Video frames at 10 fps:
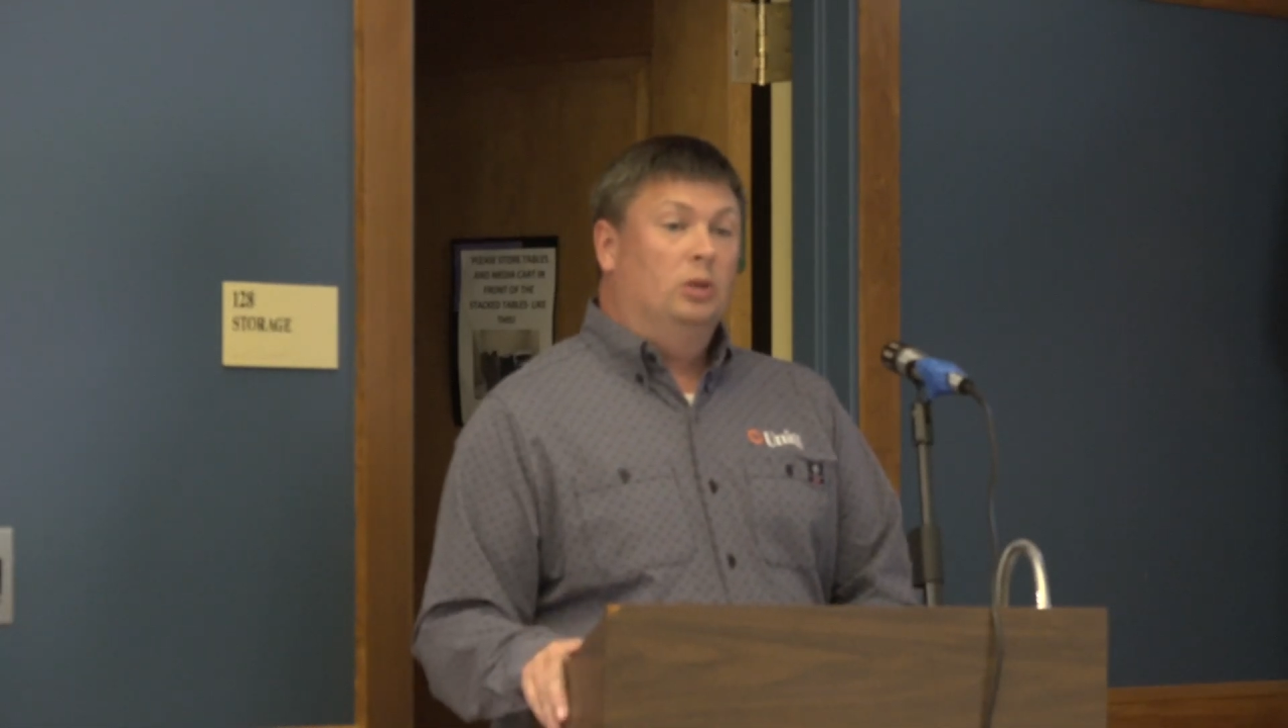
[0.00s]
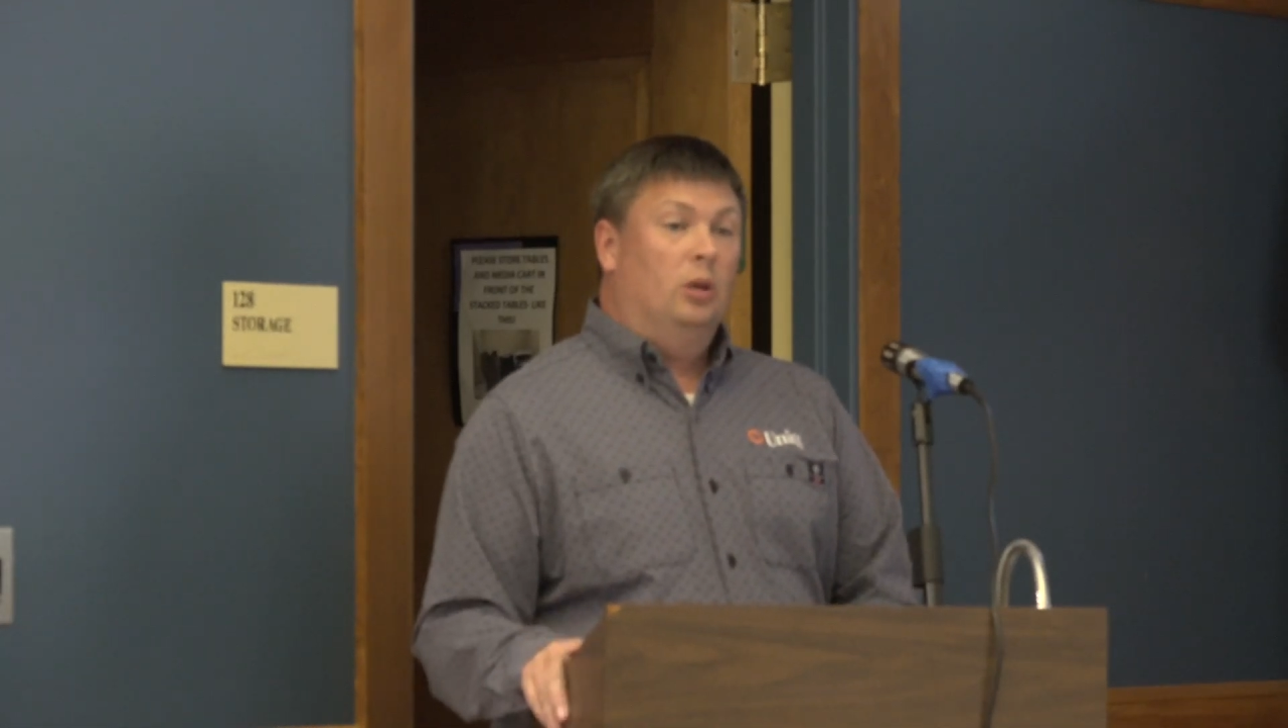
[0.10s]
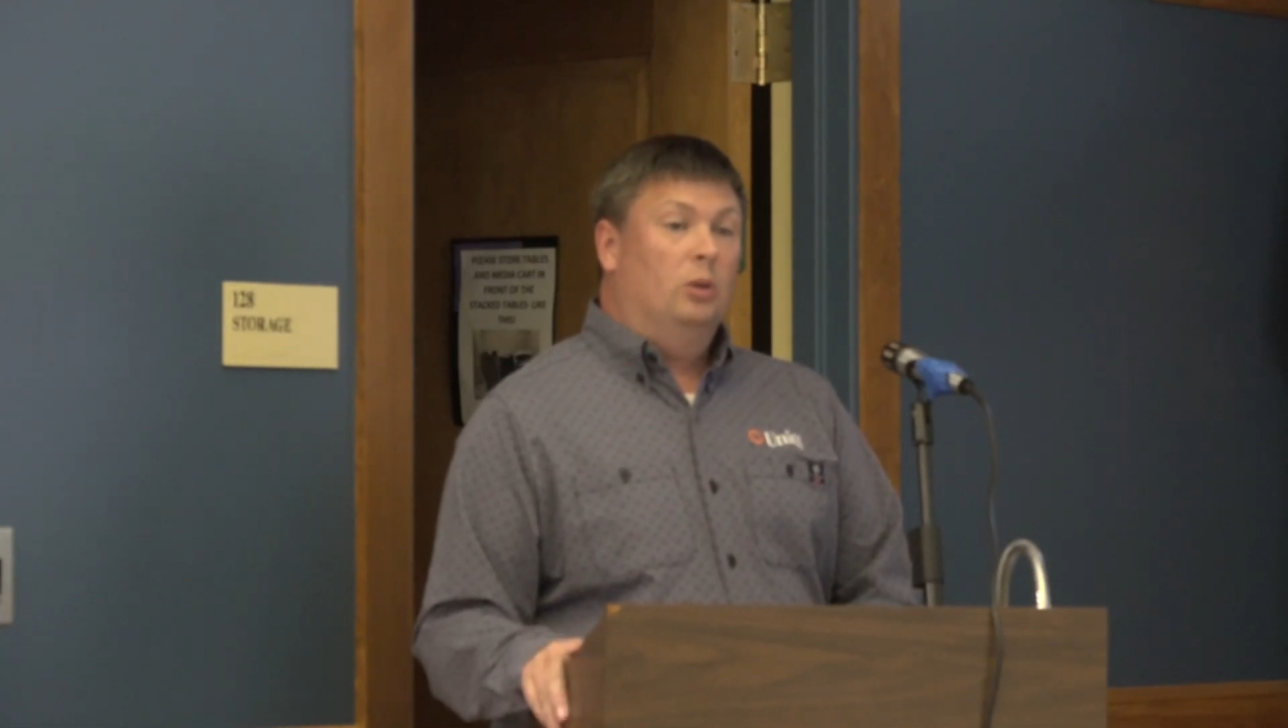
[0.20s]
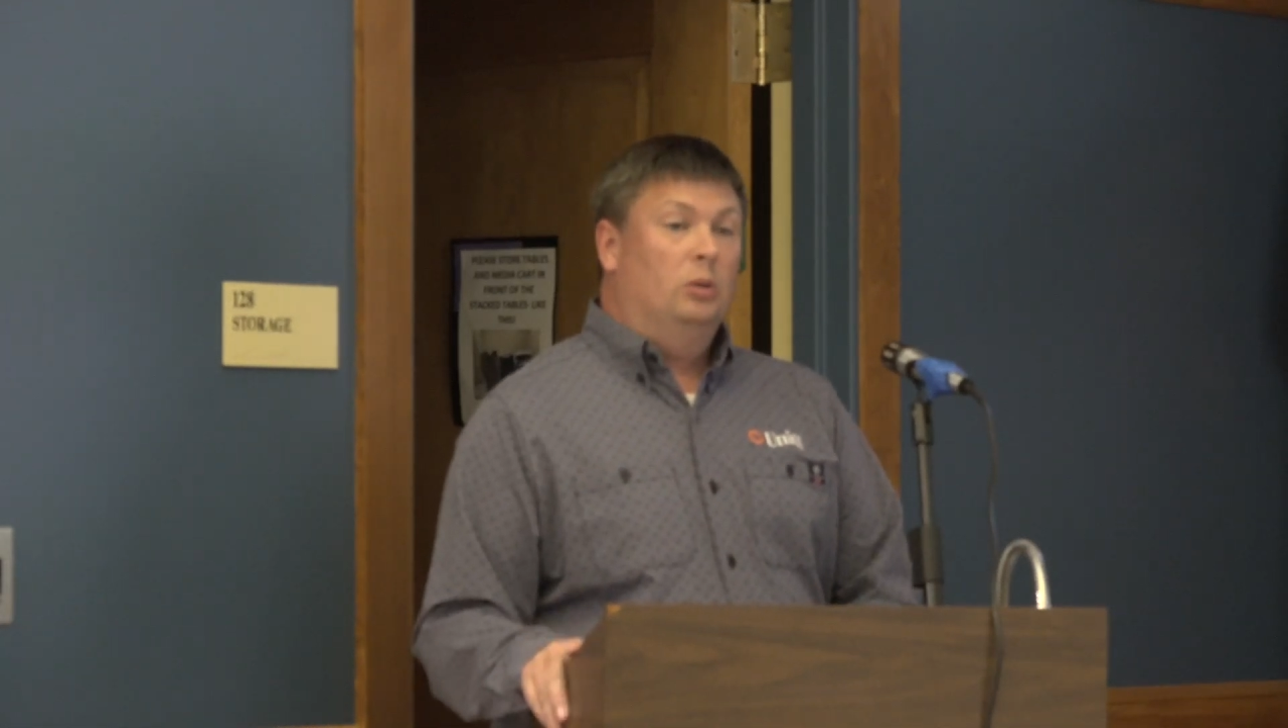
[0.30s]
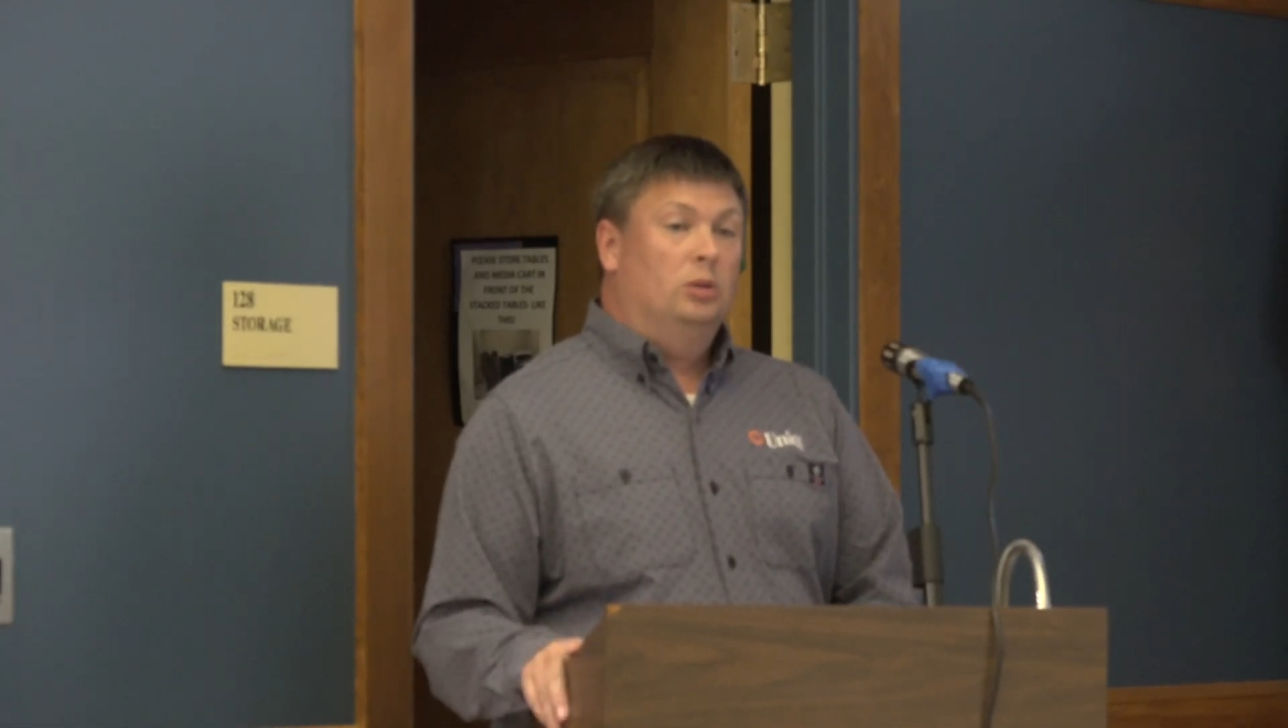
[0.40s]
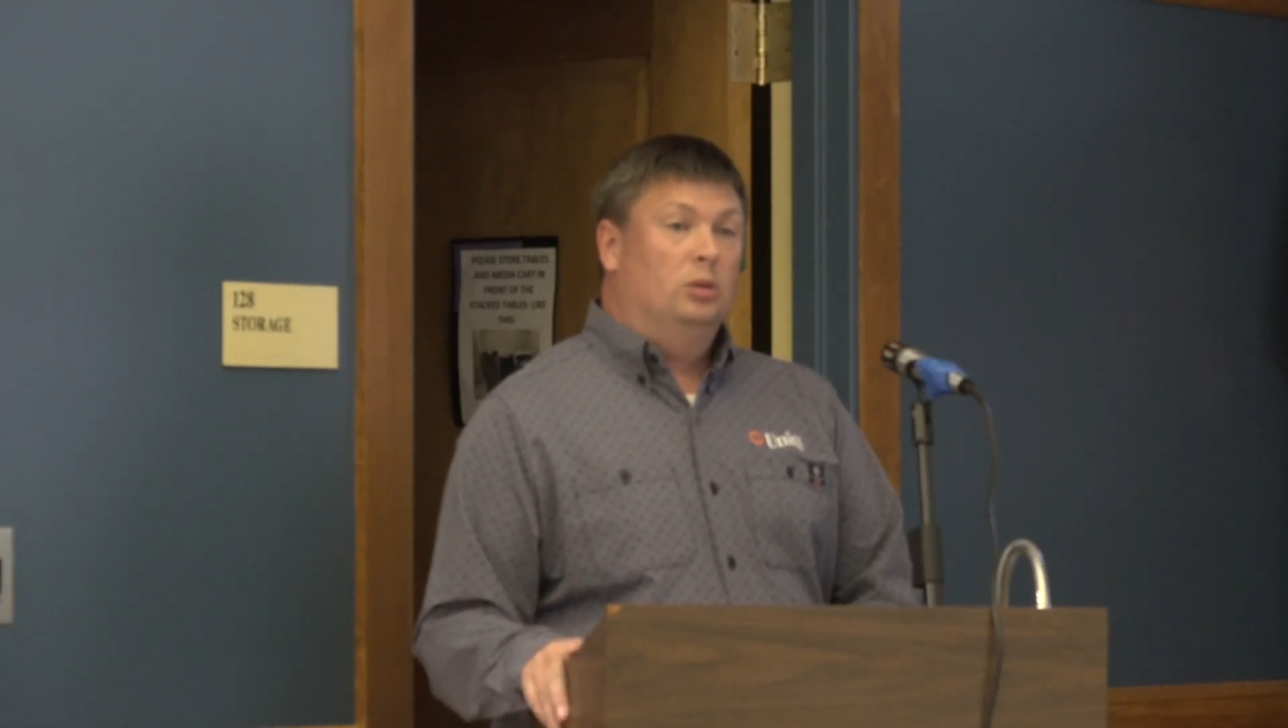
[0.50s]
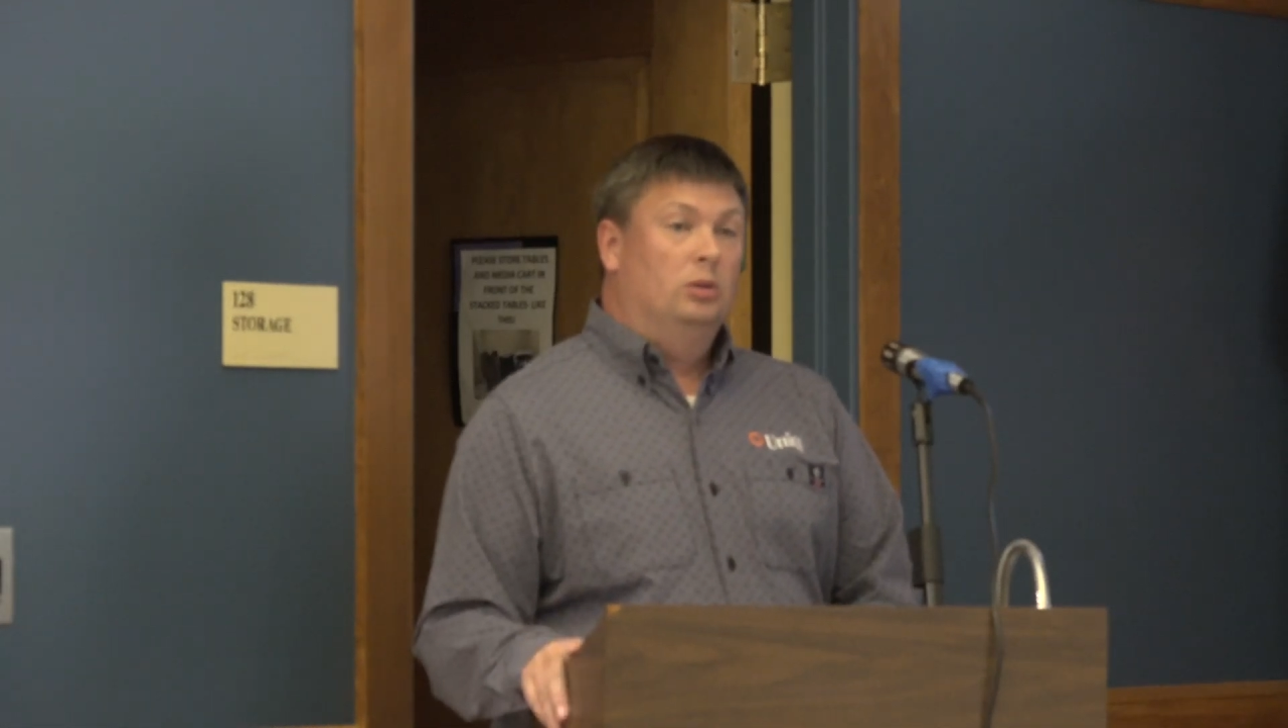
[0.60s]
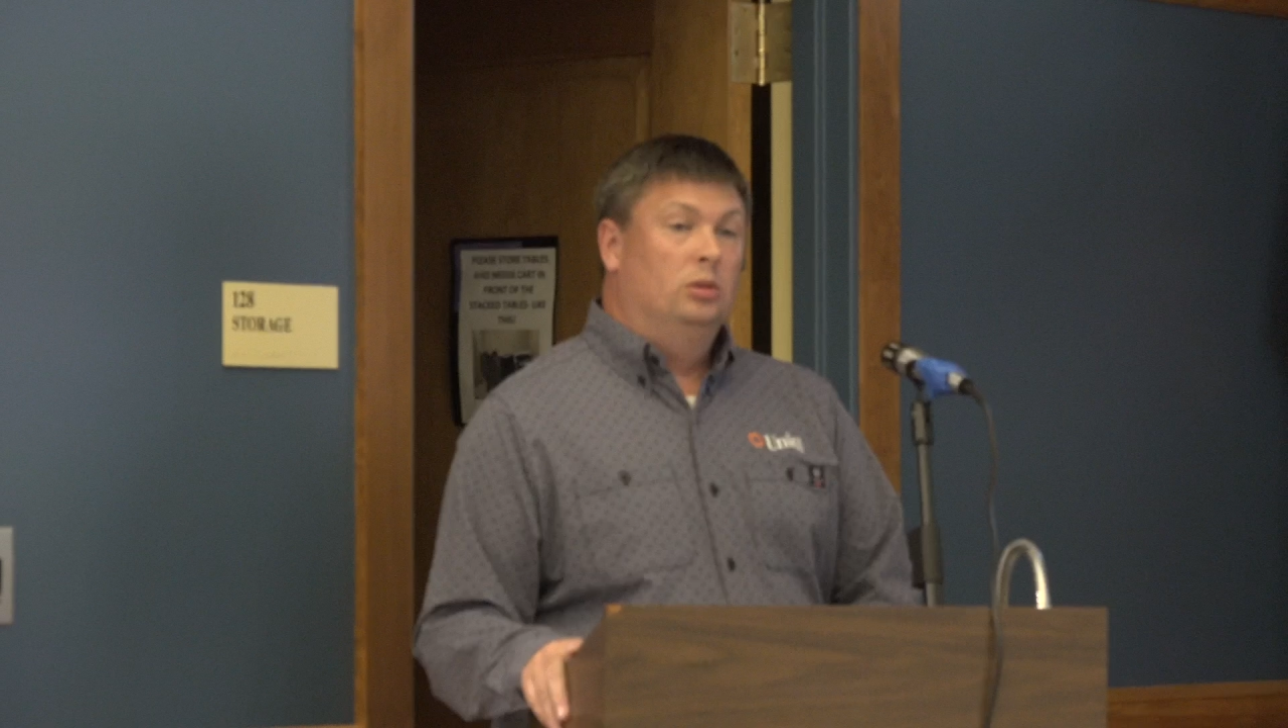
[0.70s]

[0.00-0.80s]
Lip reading: with those?